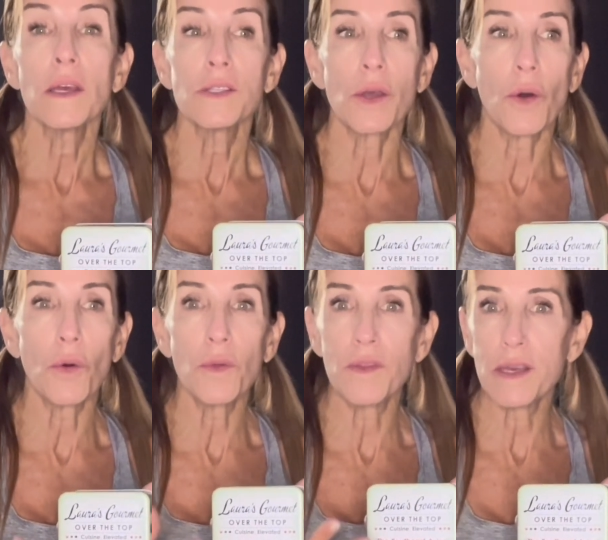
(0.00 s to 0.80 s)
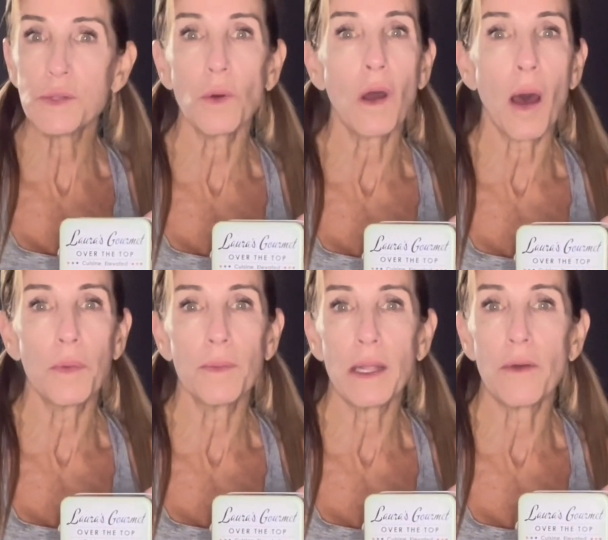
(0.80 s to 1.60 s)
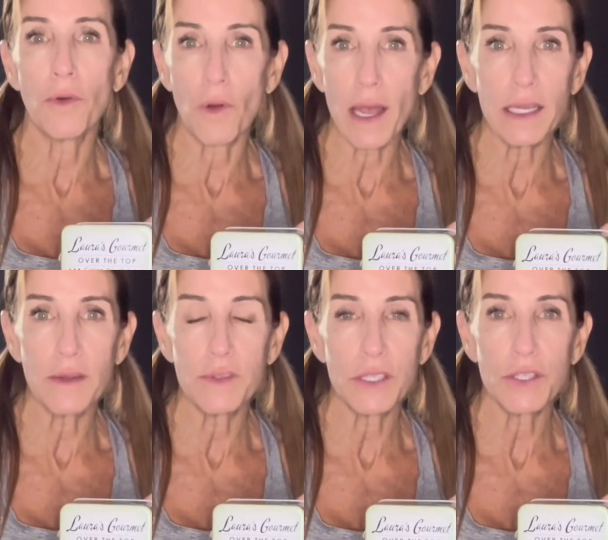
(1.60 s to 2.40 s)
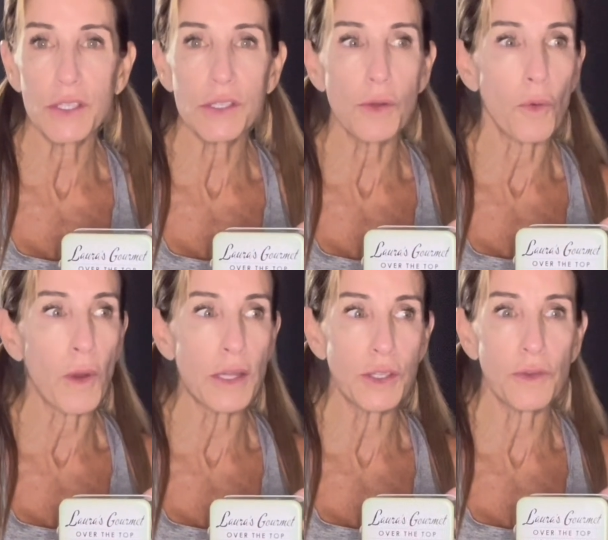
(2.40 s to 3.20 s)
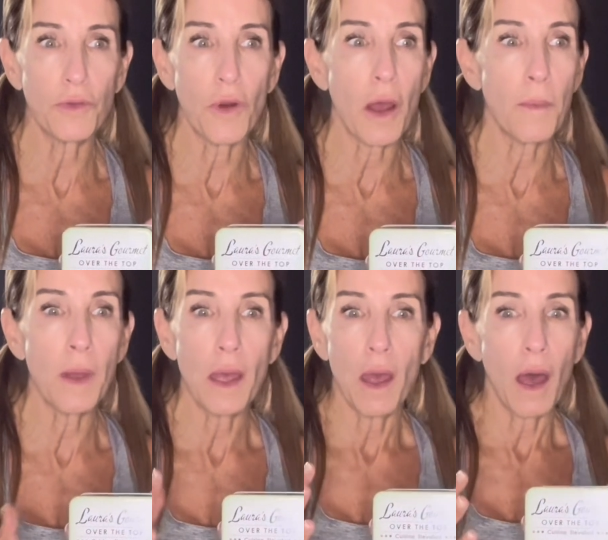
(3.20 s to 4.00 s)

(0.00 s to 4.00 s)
So this will complement a variety of dishes ranging from